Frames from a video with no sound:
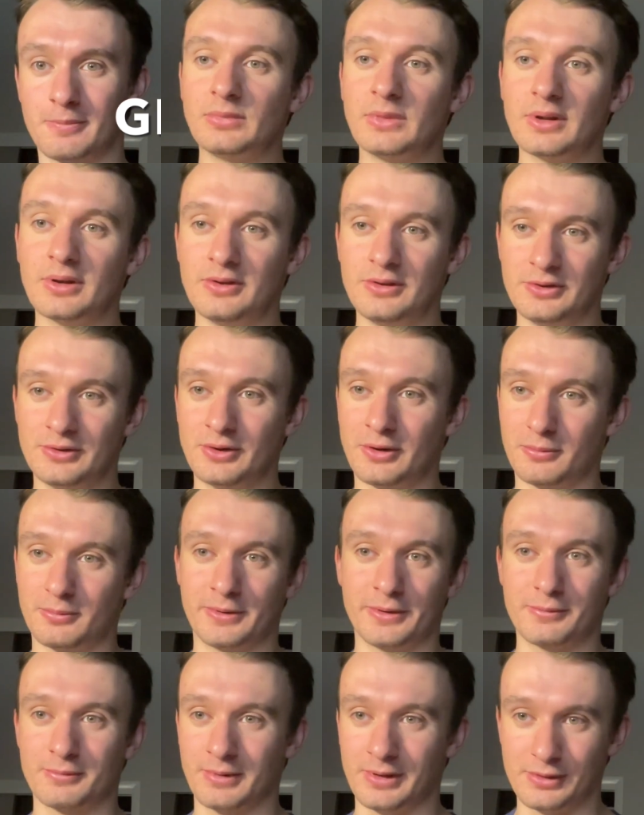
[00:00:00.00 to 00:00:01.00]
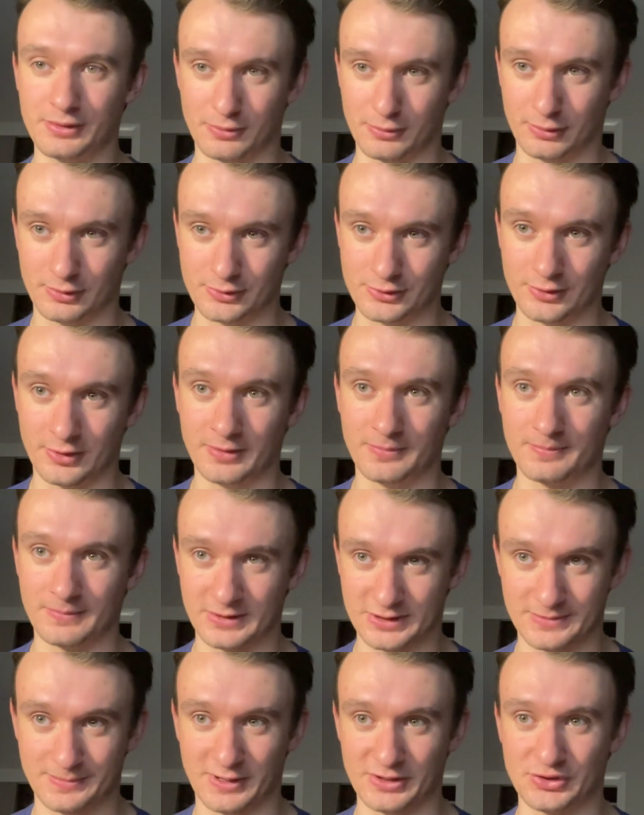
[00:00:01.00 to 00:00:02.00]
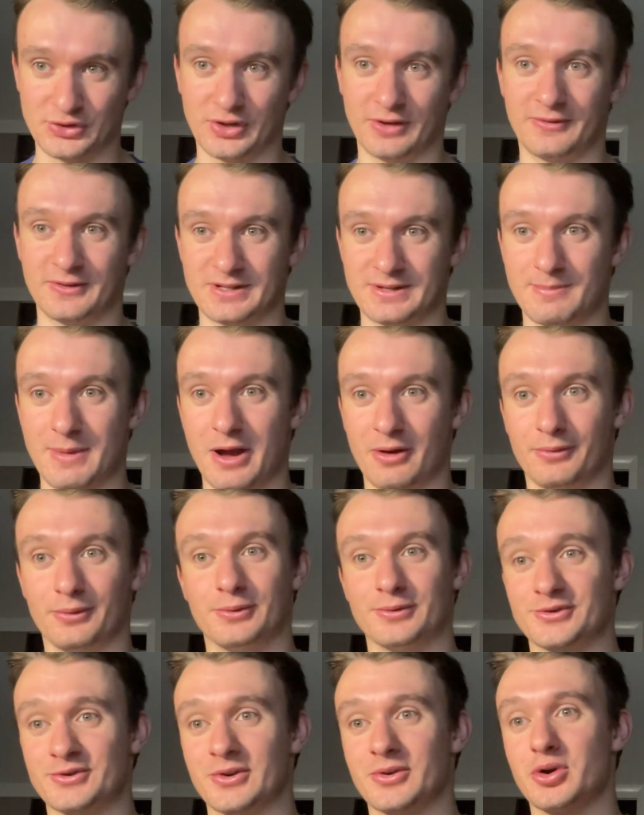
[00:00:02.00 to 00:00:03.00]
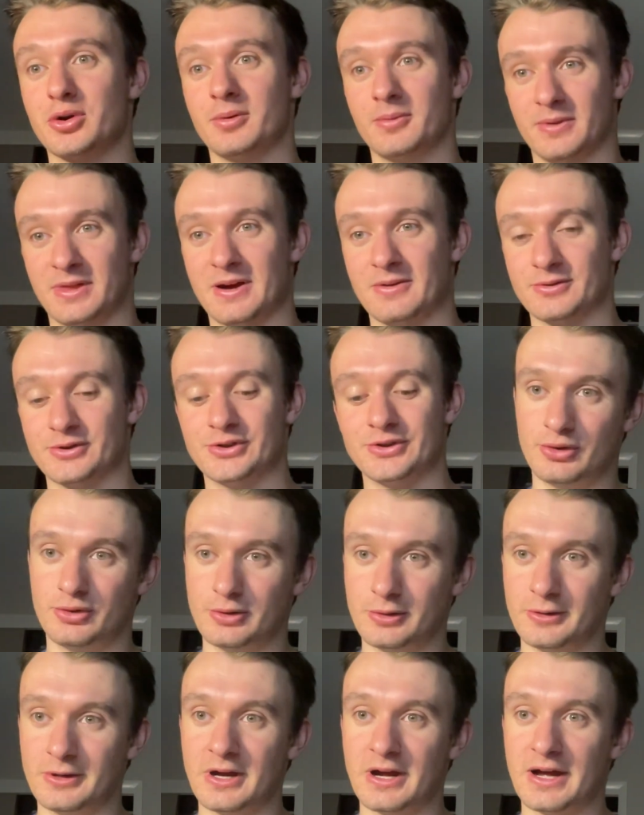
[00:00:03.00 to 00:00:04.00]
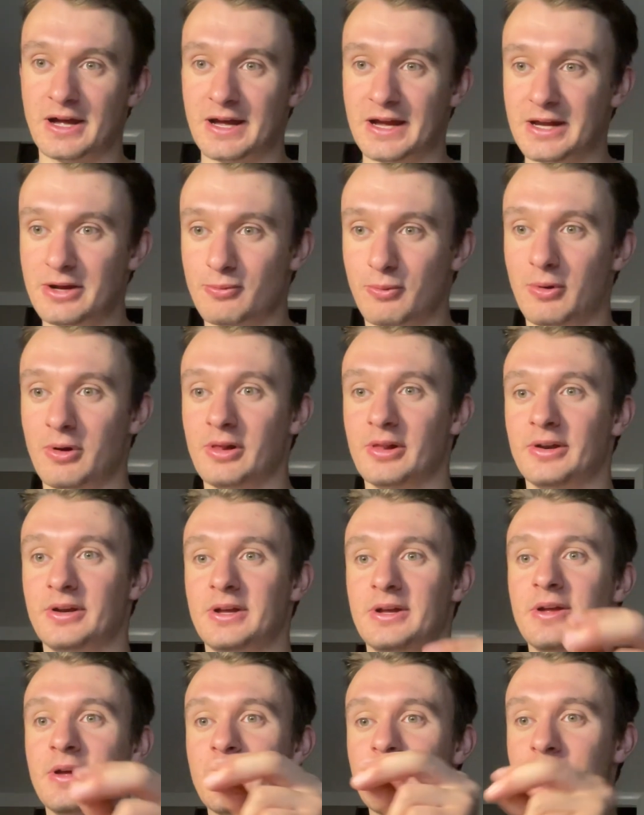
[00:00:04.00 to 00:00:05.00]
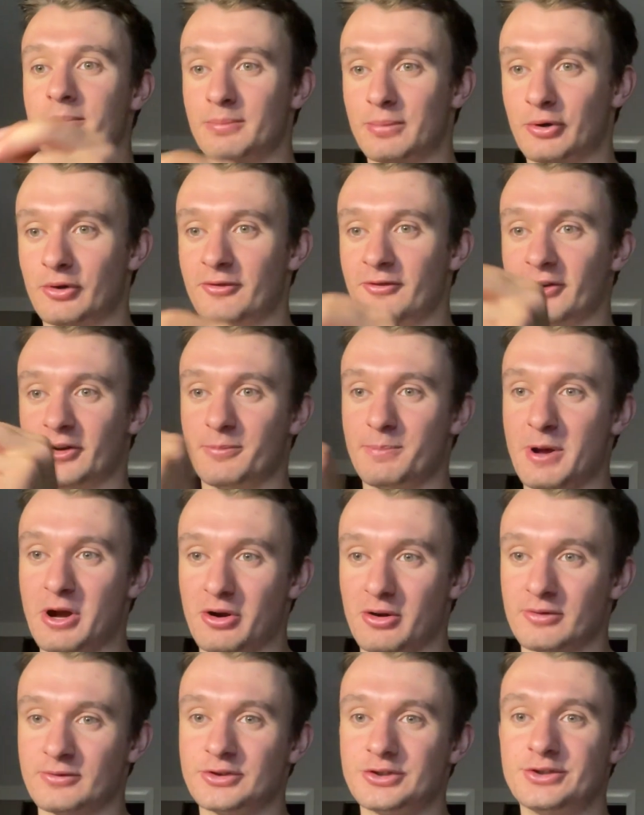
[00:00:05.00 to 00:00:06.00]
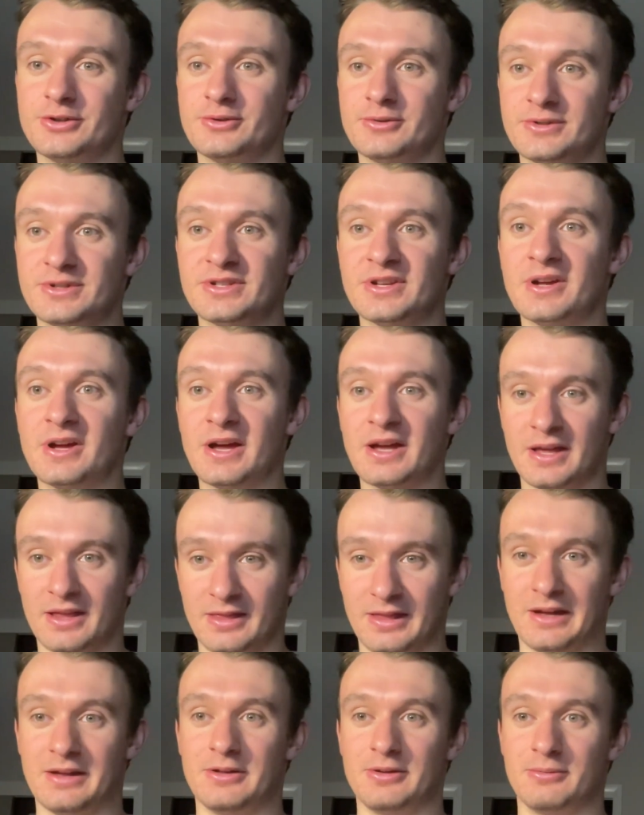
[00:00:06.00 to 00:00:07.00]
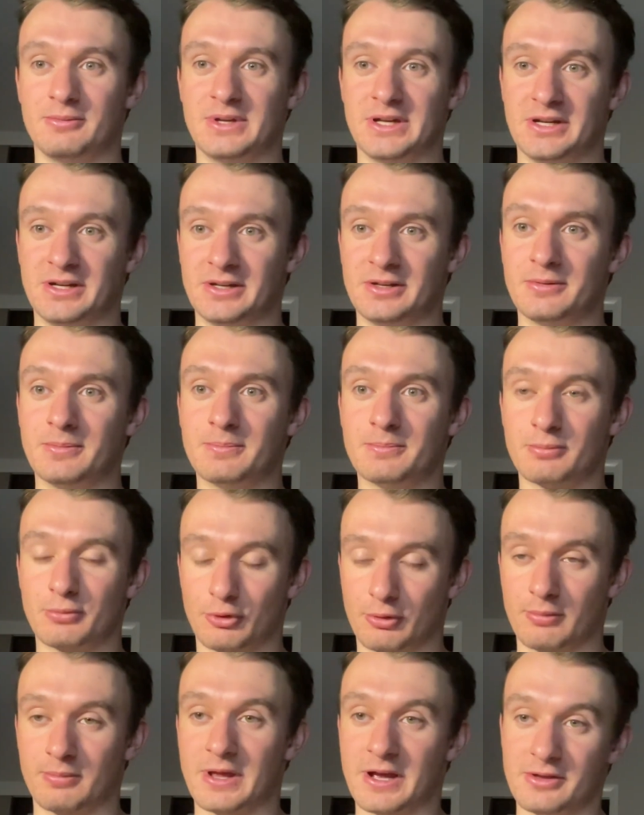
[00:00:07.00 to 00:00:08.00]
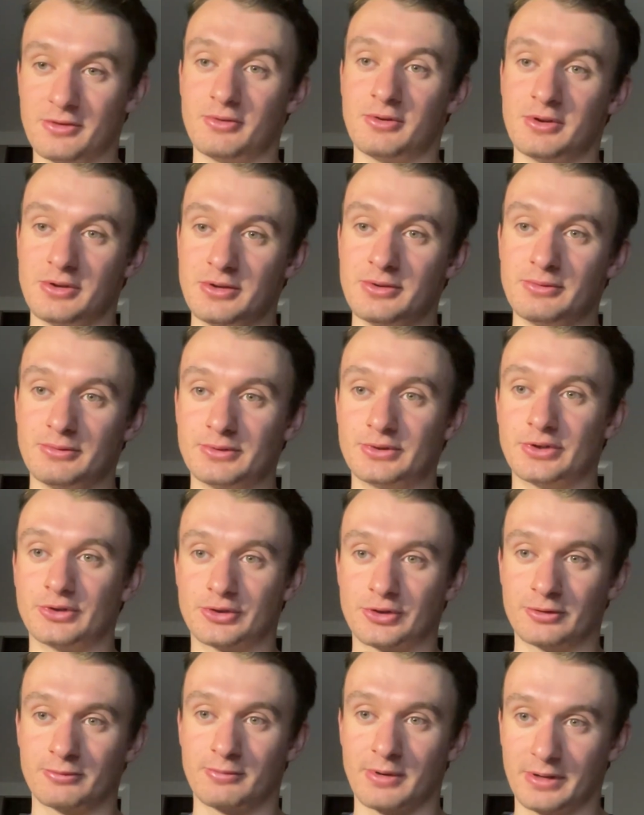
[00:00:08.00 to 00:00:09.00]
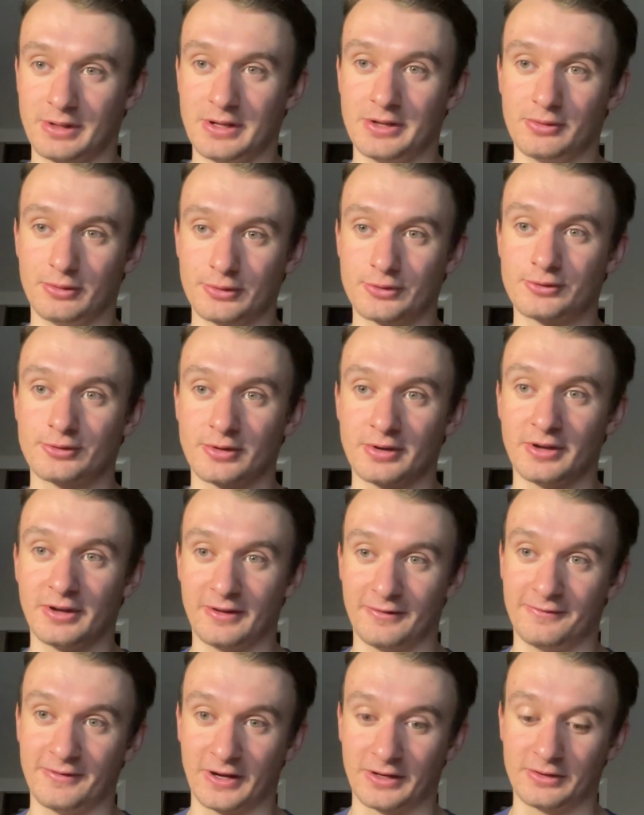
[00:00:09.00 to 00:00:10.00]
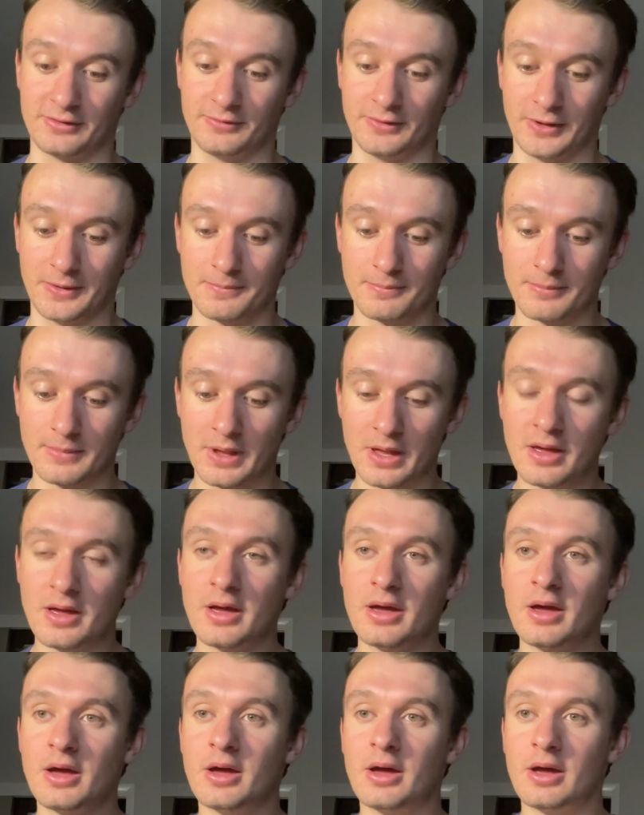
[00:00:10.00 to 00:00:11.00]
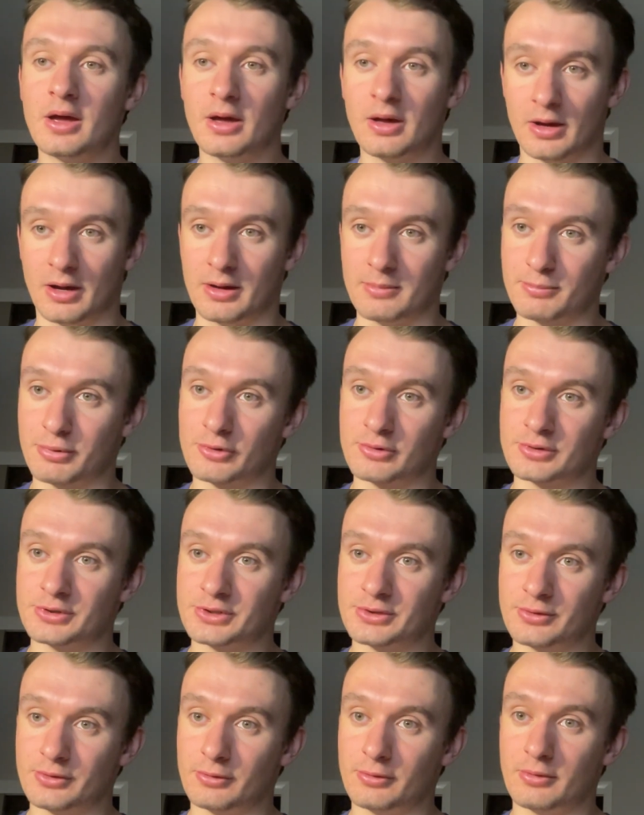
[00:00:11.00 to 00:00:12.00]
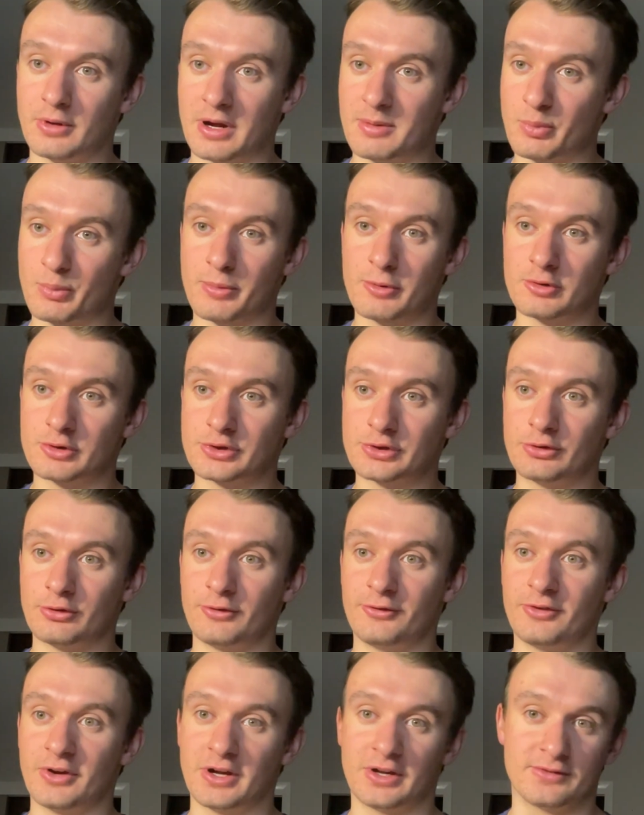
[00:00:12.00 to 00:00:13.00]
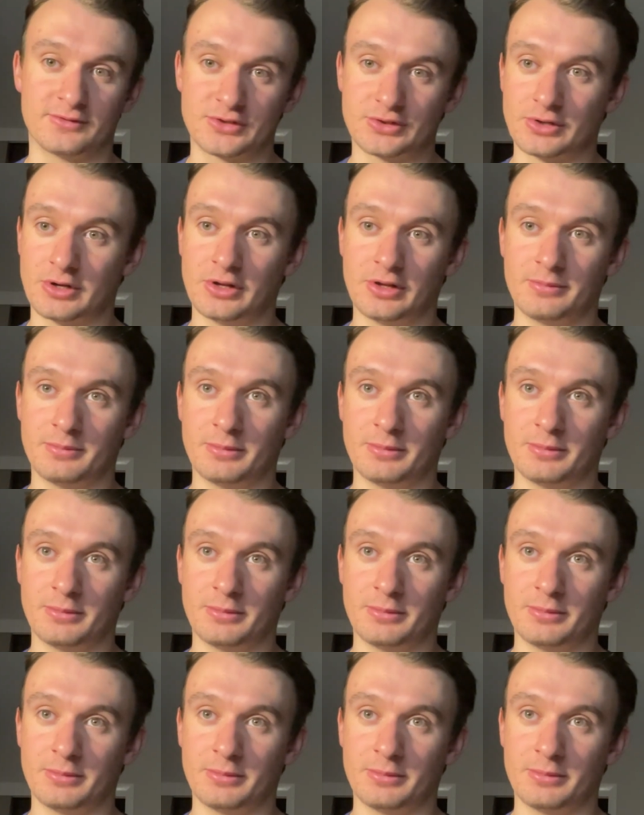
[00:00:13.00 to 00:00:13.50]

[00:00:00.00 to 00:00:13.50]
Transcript: You don't want to run your ultra, especially if it's a mountain ultra, without shoes. Good, high quality, perfect pair of shoes that you need or that you can use to run the ultra effectively. I'm a personal fan of Solid.